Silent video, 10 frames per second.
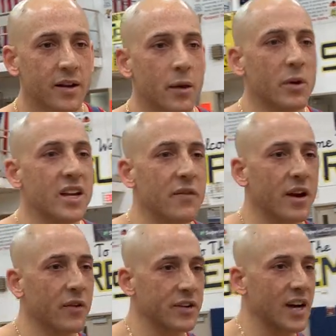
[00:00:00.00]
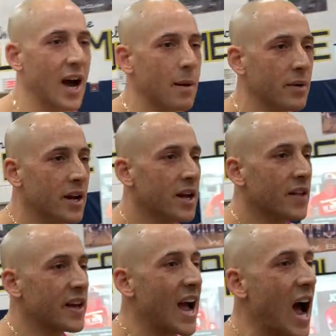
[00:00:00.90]
They were giving of their time.
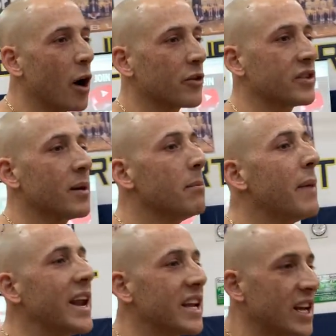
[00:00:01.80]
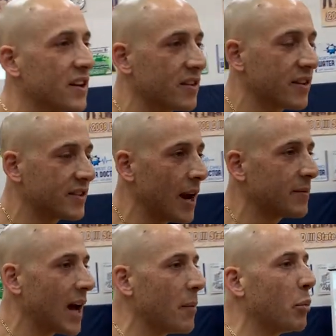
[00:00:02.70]
They housed many kids at the
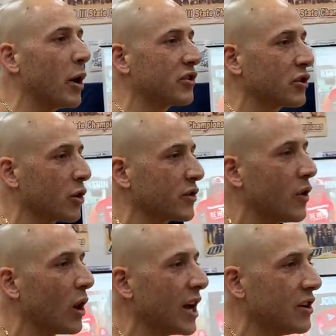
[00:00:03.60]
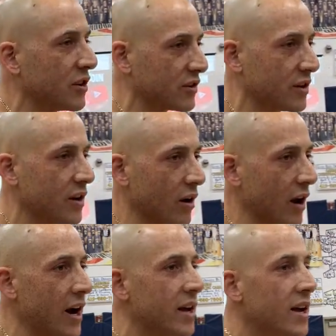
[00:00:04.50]
same time, boys and girls of all ages. All
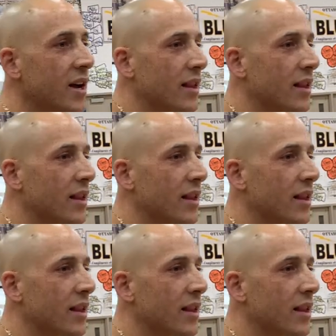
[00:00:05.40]
right?